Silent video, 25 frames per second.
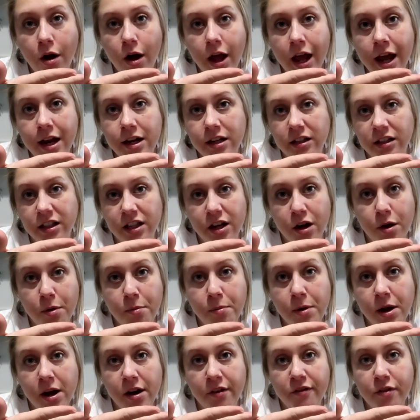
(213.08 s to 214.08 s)
and a little
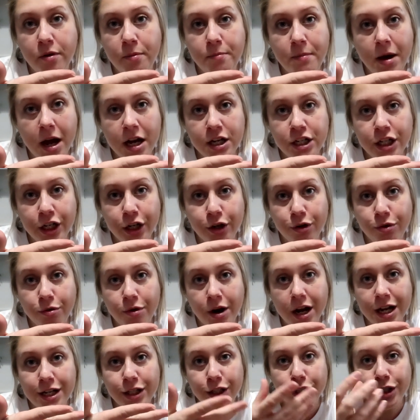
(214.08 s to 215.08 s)
bit of a magic
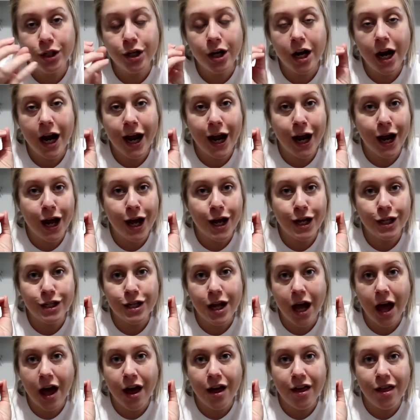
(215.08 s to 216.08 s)
eraser,
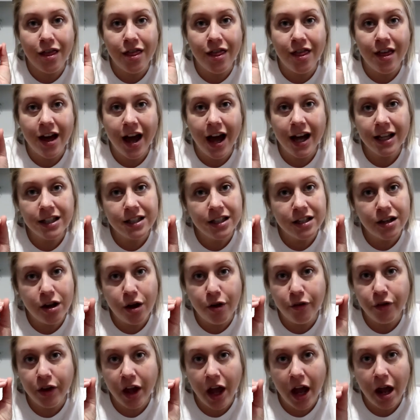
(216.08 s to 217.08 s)
and that
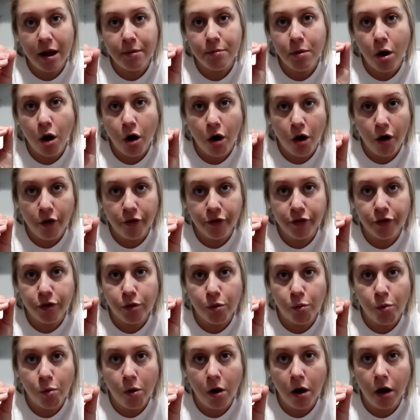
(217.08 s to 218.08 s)
stuff came off the
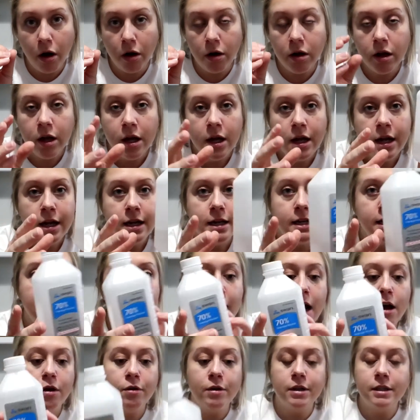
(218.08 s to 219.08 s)
wall.
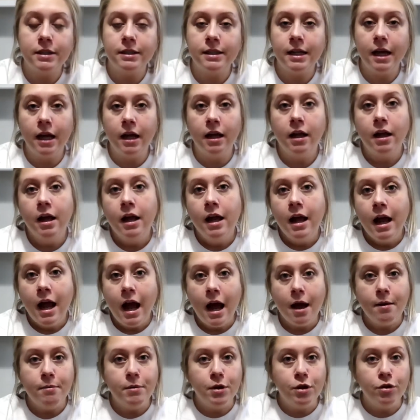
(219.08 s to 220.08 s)
Now, it's not,
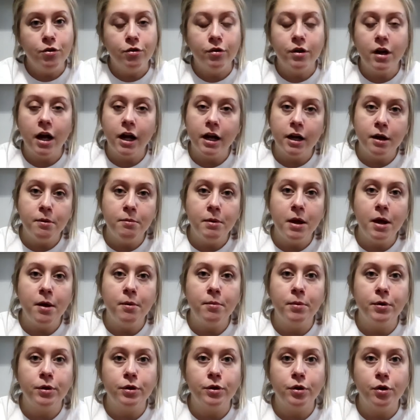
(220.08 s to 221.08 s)
I mean, you're not going to be
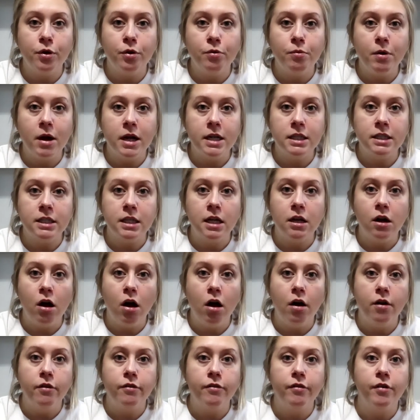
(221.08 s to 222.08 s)
able to erase it
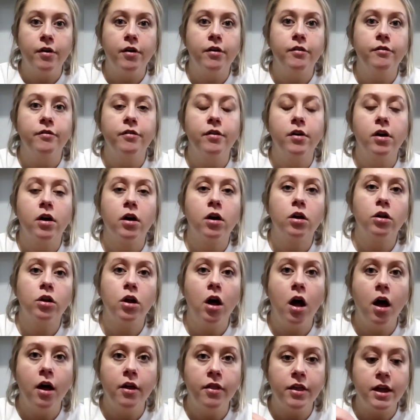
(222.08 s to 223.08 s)
off of
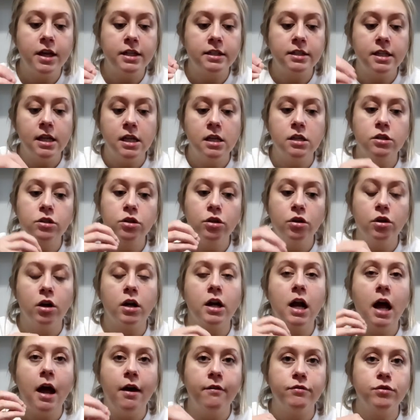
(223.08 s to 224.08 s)
cloth as easy. You're
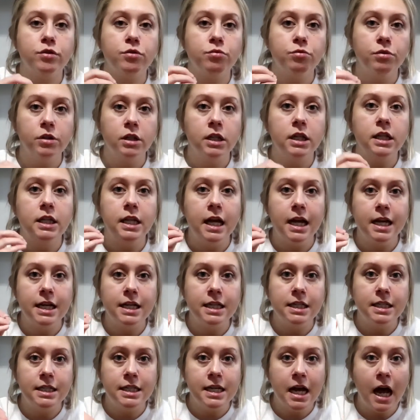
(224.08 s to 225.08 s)
going to have to really
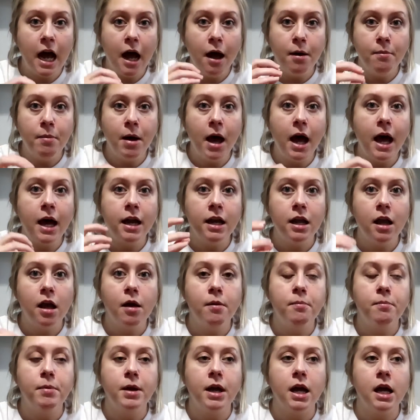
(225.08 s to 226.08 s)
like dab at
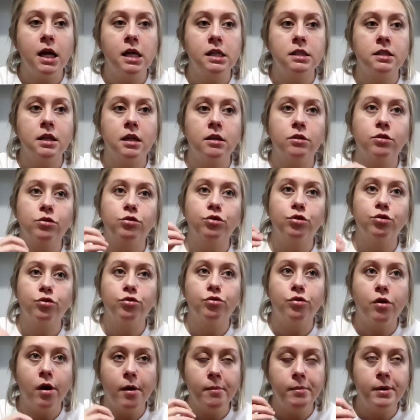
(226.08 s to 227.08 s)
it, because
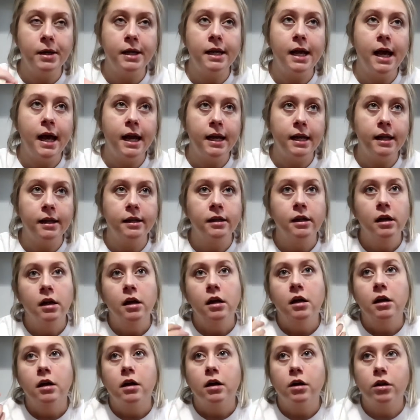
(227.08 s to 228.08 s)
scrubbing at it
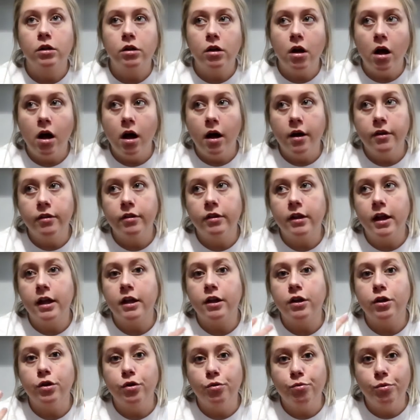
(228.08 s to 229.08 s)
cloth
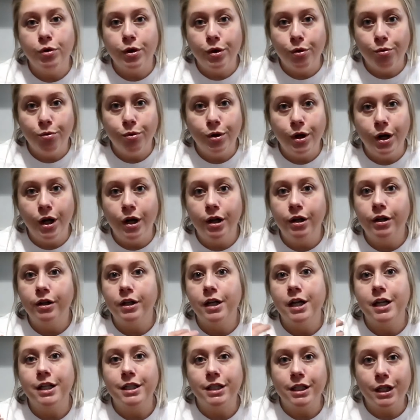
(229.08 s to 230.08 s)
like you would a wall
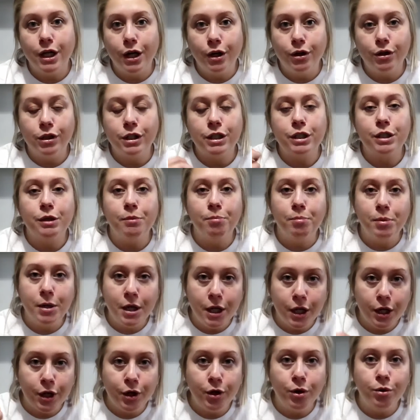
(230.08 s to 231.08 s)
is going to
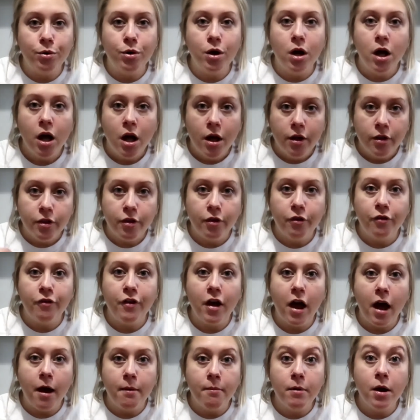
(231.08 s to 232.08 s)
peel the
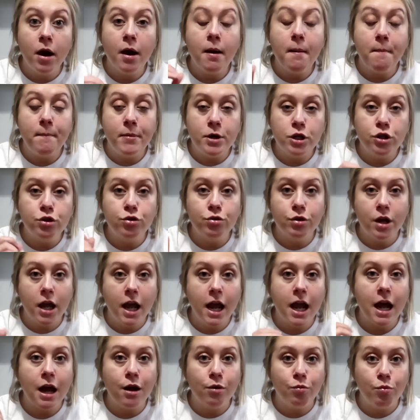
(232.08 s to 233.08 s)
fabric, but you
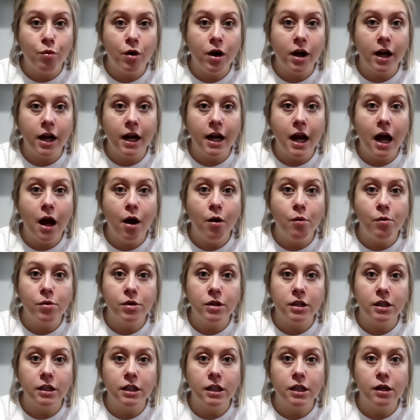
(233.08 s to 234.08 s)
can work it out with
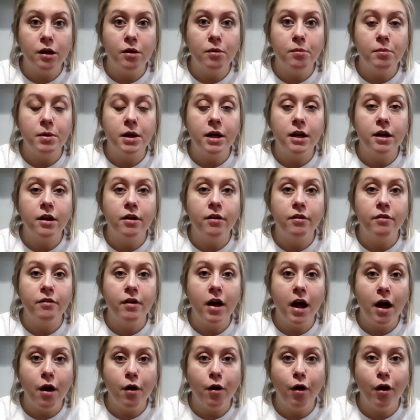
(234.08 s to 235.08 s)
a little bit of
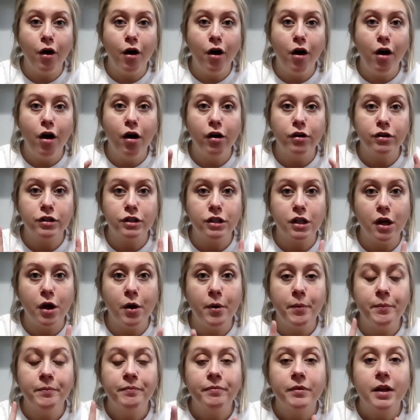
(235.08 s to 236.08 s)
alcohol.
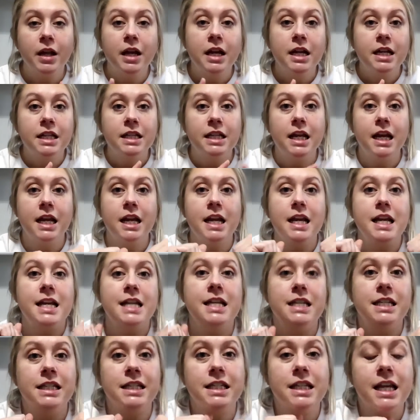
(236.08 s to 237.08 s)
So that
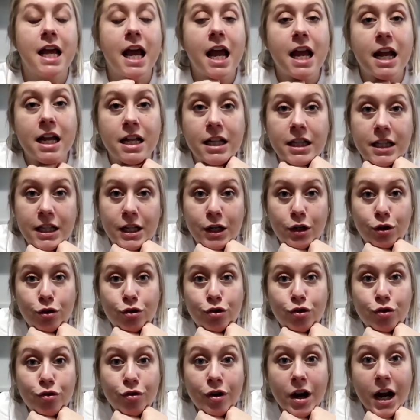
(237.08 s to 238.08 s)
is a little
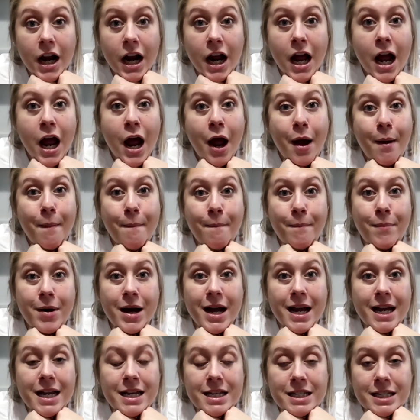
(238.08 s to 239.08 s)
trick,
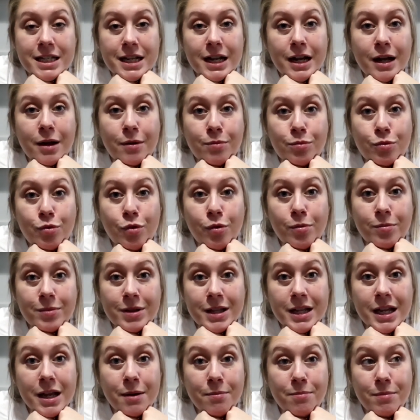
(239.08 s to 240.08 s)
but
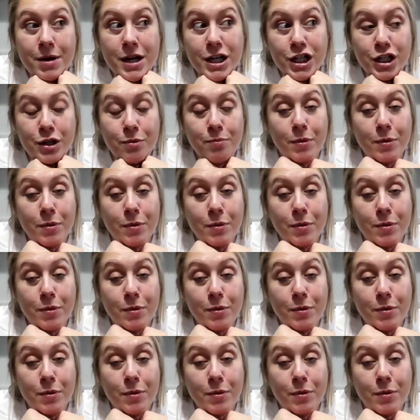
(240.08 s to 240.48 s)
normally much